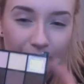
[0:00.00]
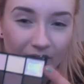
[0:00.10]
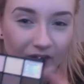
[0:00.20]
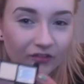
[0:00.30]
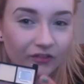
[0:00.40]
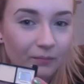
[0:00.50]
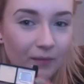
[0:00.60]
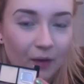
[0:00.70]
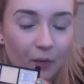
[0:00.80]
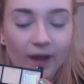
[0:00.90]
just a
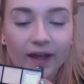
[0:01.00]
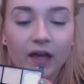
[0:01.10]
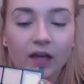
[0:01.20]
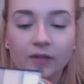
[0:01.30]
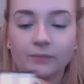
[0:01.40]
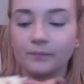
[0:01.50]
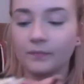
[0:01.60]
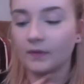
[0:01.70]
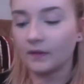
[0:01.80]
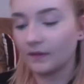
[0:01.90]
matte white colour
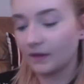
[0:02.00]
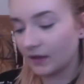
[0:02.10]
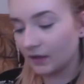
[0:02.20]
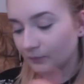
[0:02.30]
that's in here.